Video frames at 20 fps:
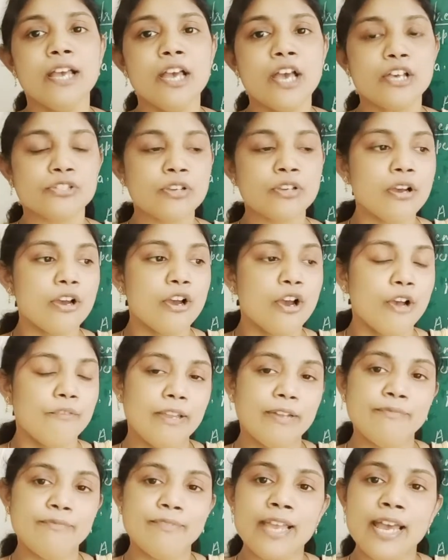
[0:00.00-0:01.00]
So
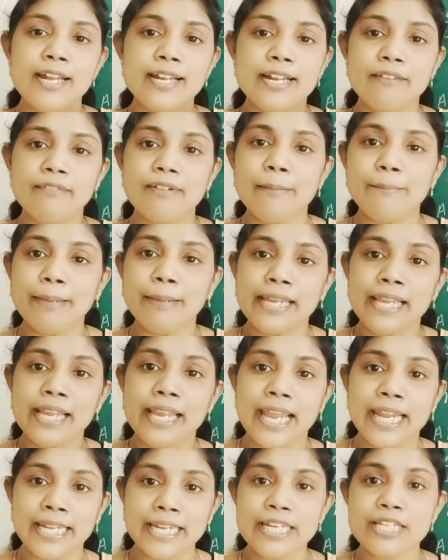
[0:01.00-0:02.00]
when we are developing
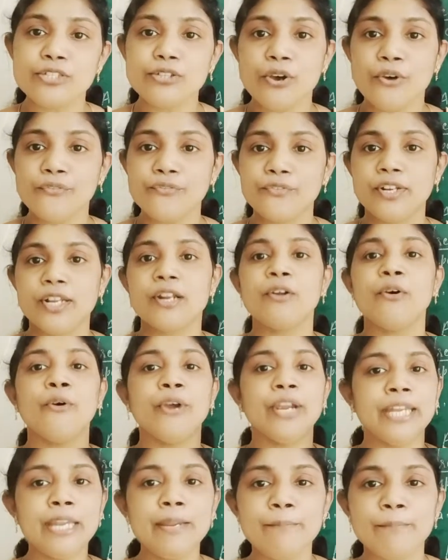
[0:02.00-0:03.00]
any software or
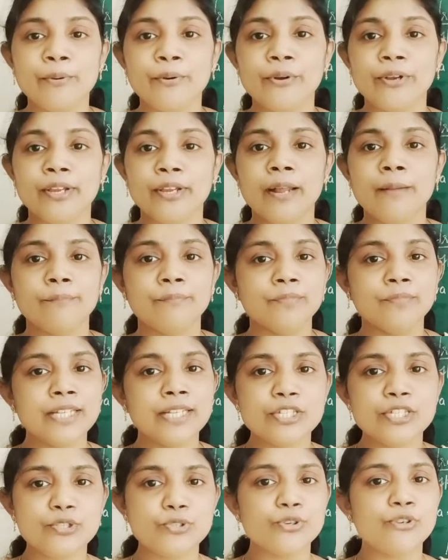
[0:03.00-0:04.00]
any program,
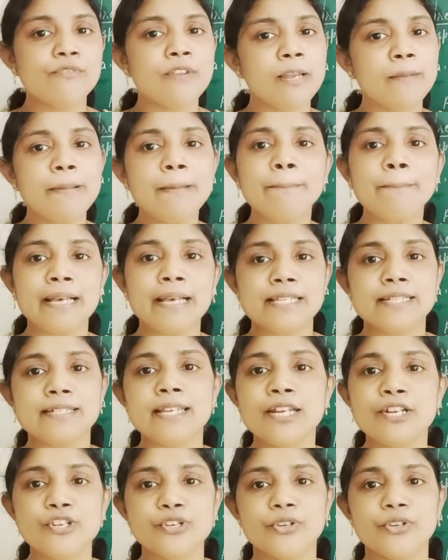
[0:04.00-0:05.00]
these two will be must
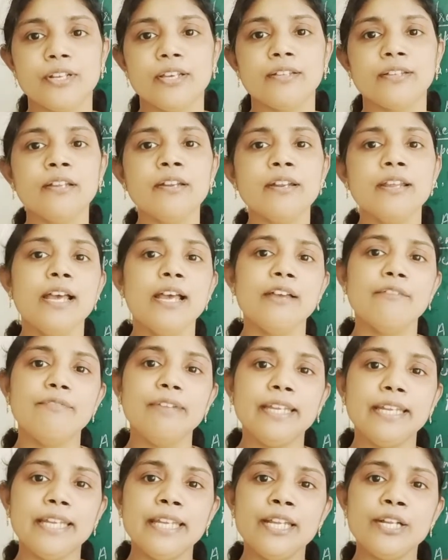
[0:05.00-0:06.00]
and should. Then
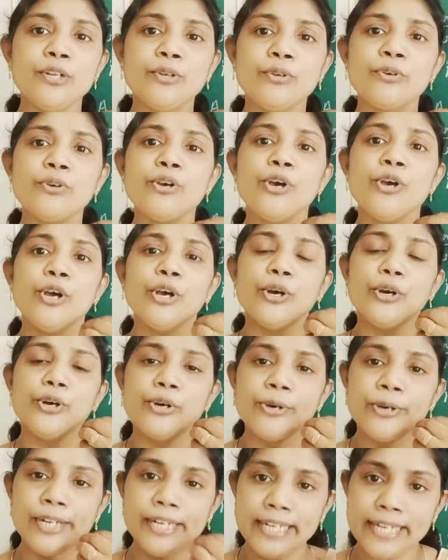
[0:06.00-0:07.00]
we need to
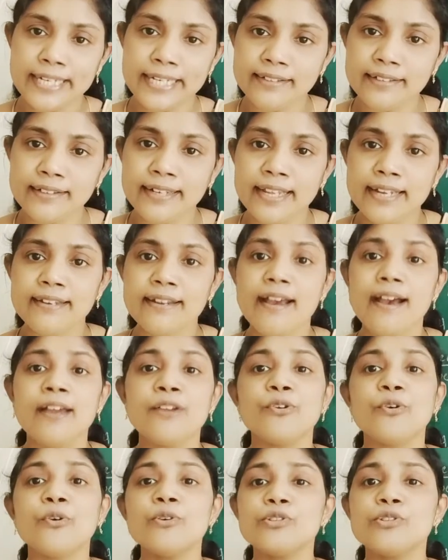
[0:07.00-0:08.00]
read the data
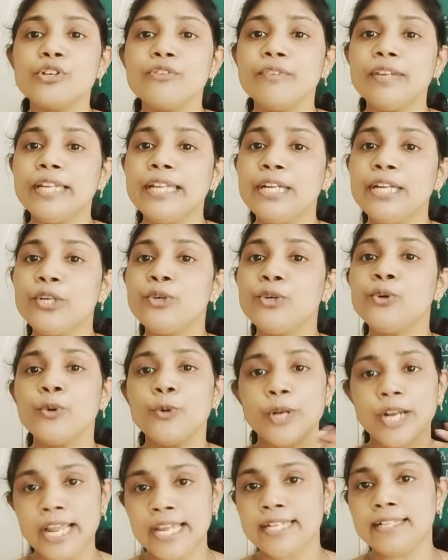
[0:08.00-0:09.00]
and also we need to
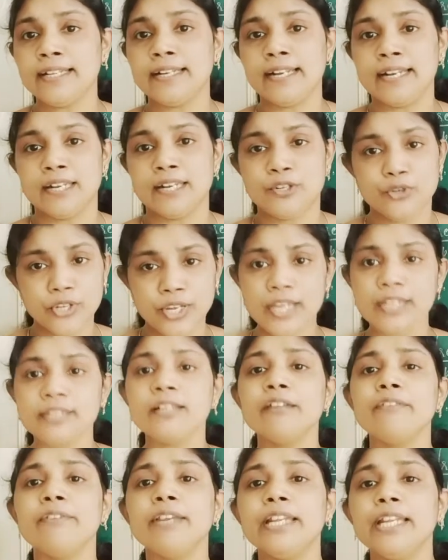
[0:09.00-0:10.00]
write the data.
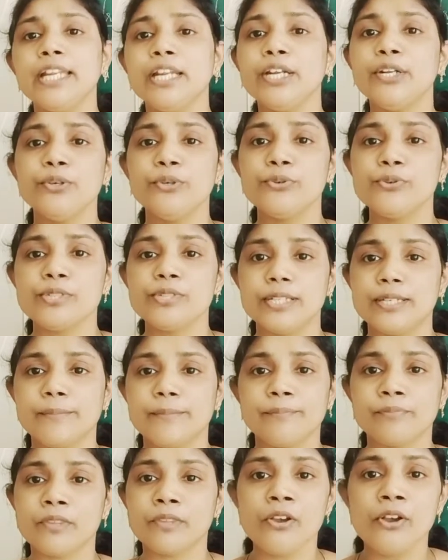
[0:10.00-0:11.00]
Together we need to use it.
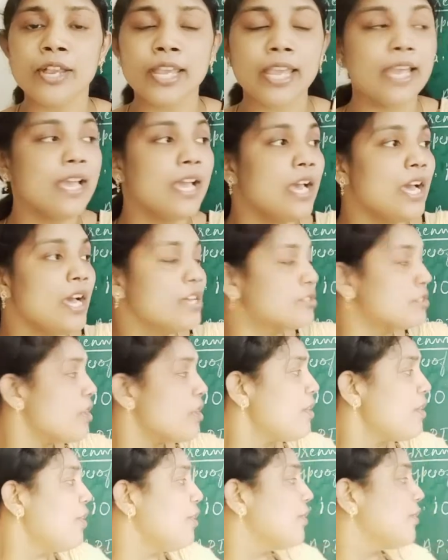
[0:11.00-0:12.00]
Okay, so
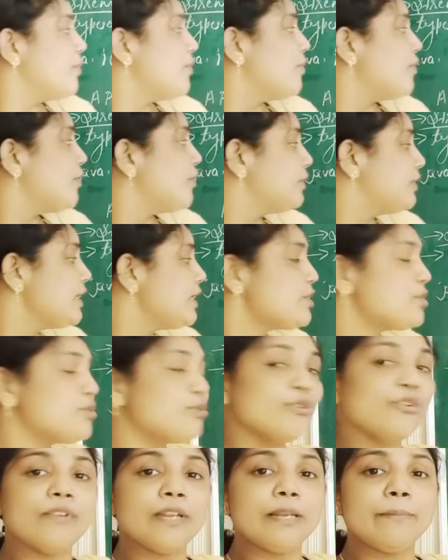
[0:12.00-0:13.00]
these
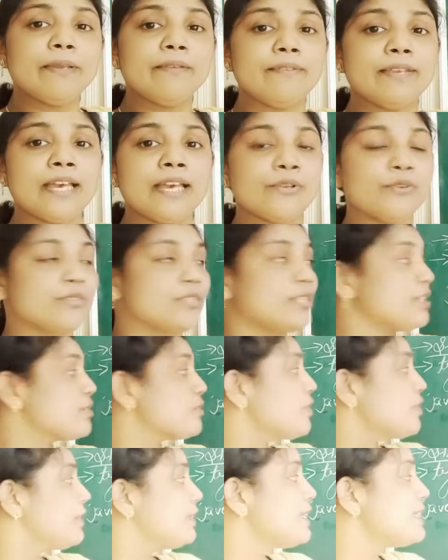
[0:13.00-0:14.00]
two will be we are using.
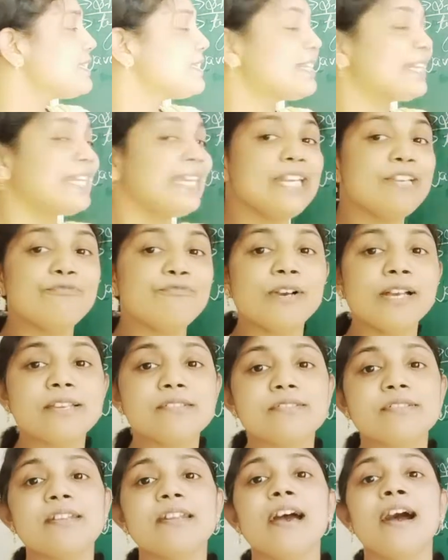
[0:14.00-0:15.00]
So this read
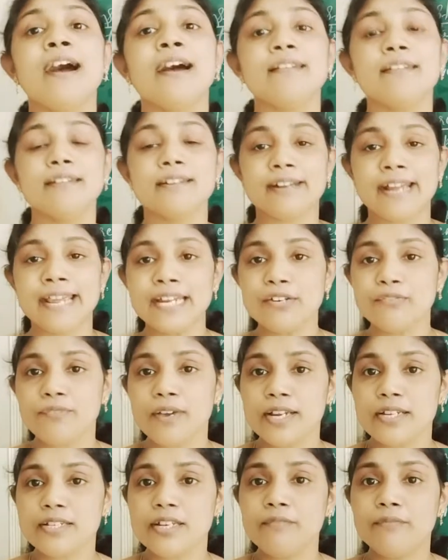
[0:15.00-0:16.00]
function and write
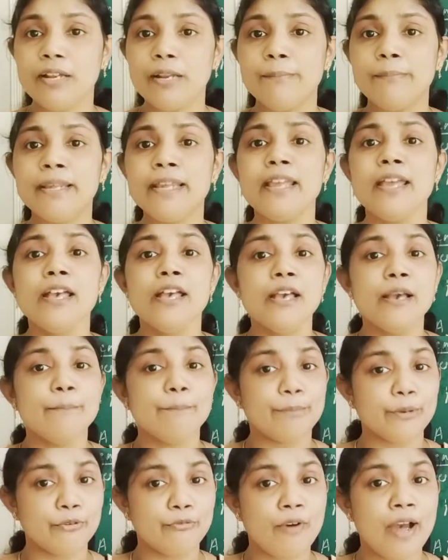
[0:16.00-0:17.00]
function will be
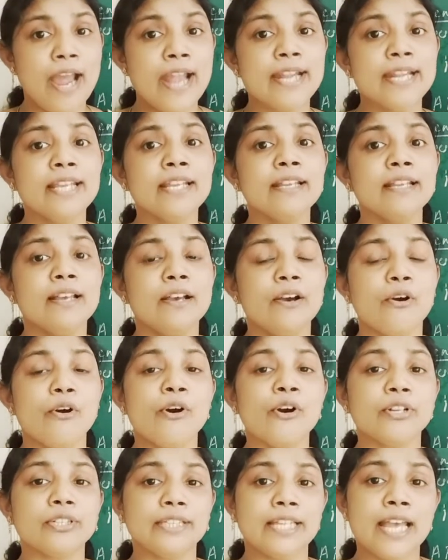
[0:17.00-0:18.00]
providing,
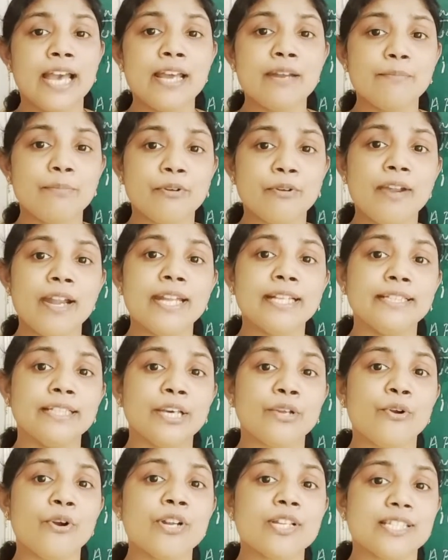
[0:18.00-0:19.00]
or they are providing
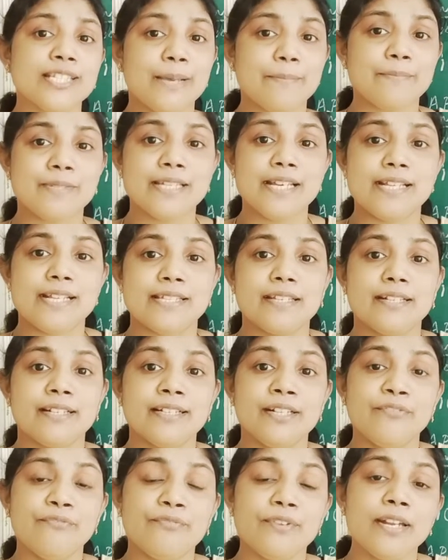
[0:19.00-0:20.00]
their own subsets.
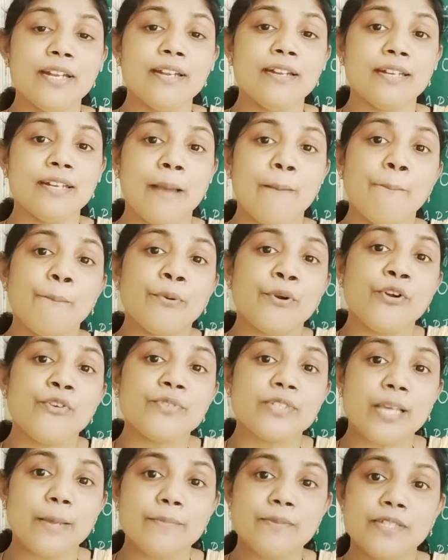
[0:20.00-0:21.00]
Different number of
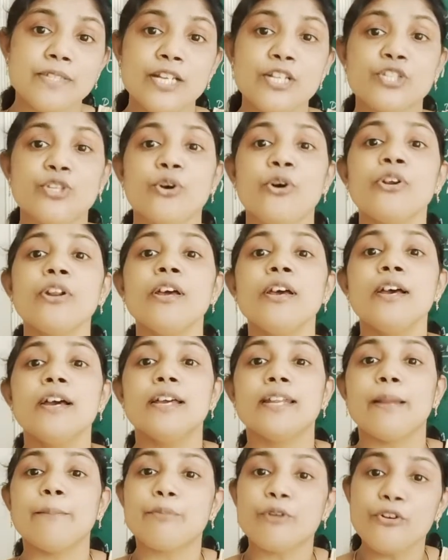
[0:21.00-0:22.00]
subsets or
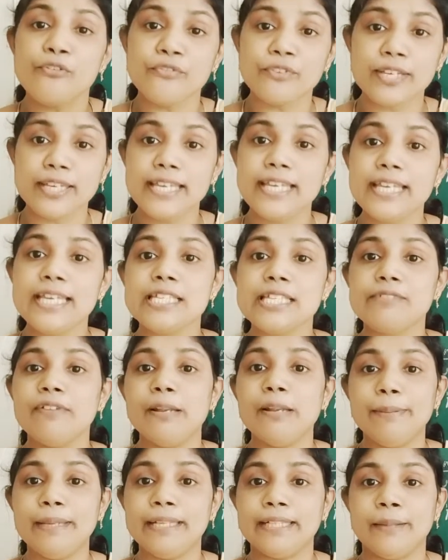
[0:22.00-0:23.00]
number of keys
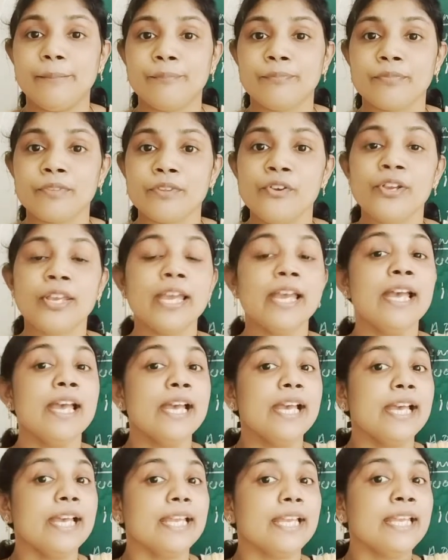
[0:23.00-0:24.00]
will be there. Okay.
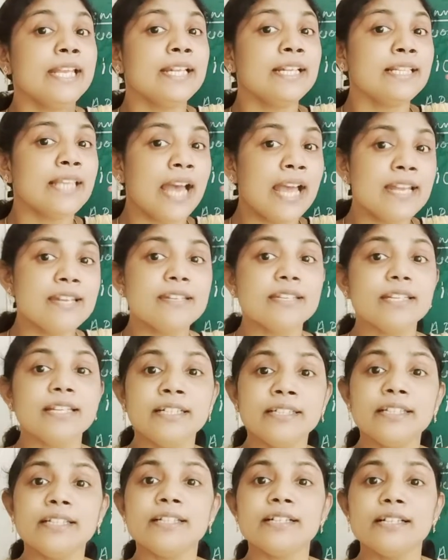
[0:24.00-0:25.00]
In
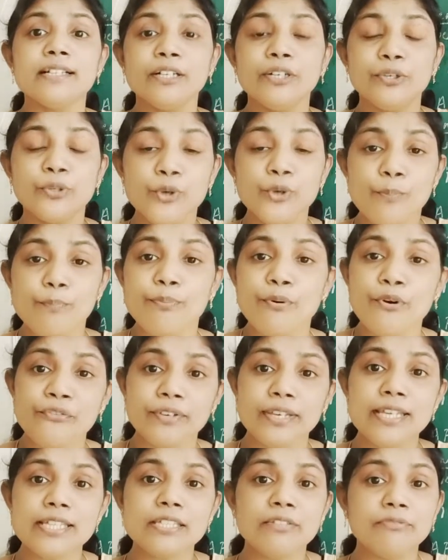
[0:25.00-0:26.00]
the group
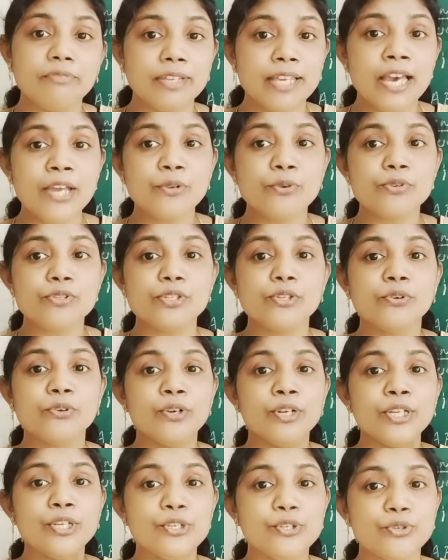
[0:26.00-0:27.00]
of keys, we are using
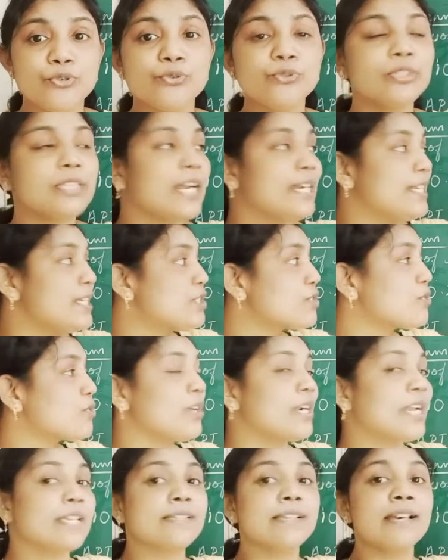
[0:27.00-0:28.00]
only two, that is
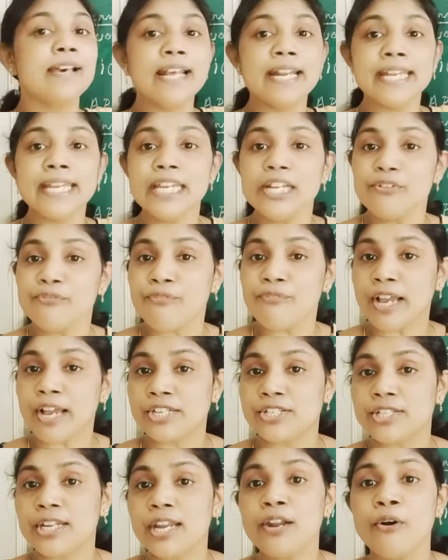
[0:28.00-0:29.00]
called as a read
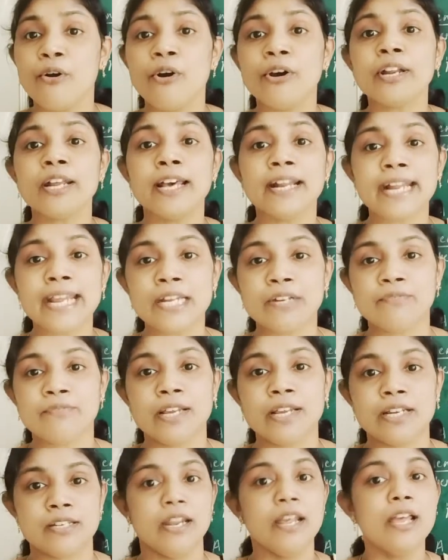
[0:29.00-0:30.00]
function or write
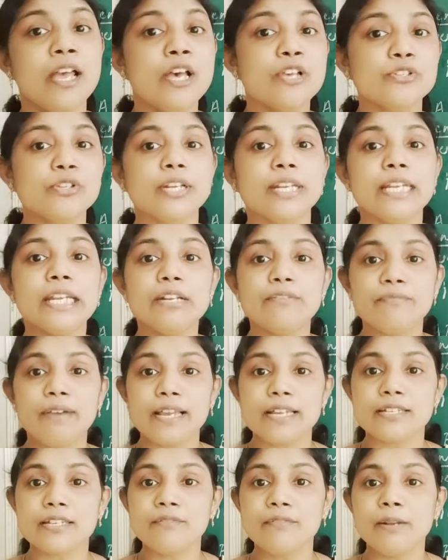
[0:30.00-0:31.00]
function. So read
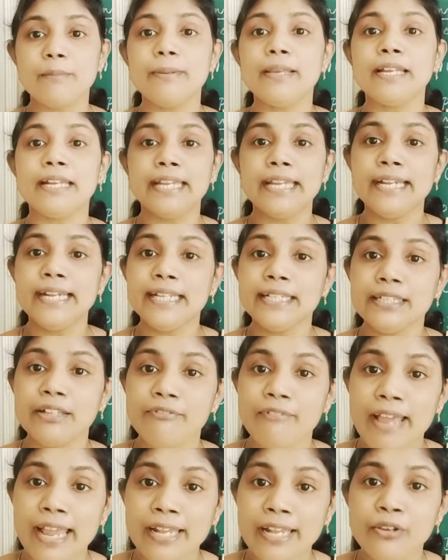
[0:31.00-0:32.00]
function will be reading the
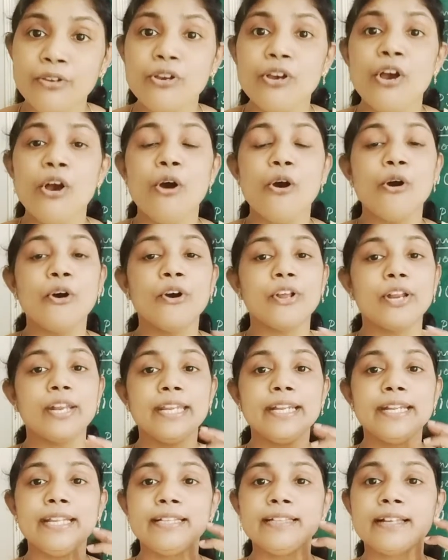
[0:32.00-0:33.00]
value or
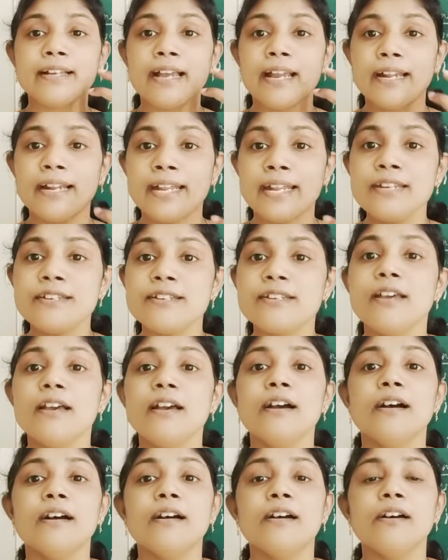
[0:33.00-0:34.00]
reading the content.
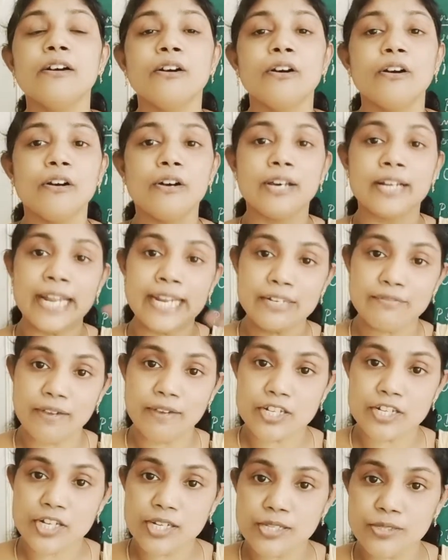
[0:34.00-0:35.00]
Write
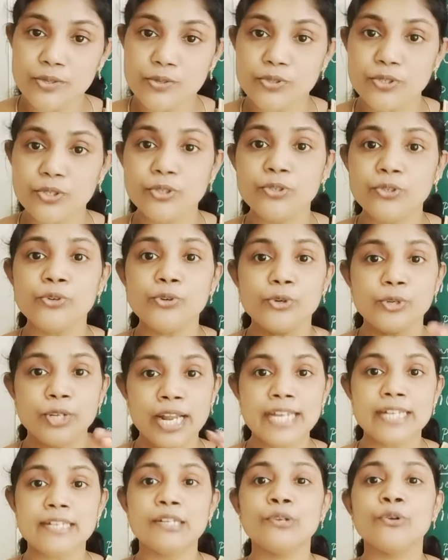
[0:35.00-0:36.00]
function is used to
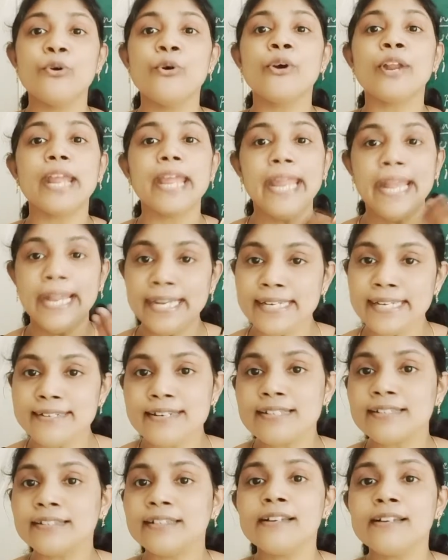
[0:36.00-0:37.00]
writing or
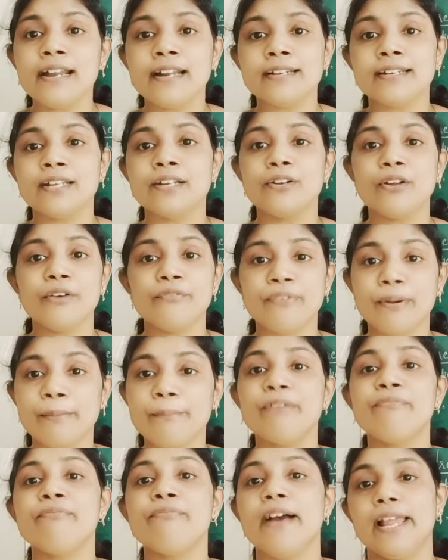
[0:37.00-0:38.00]
editing the content from
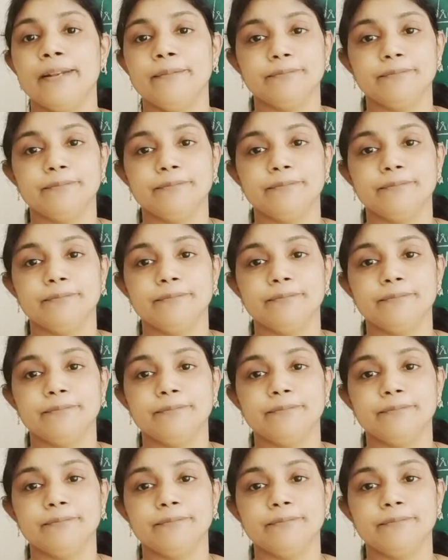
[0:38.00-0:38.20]
a file.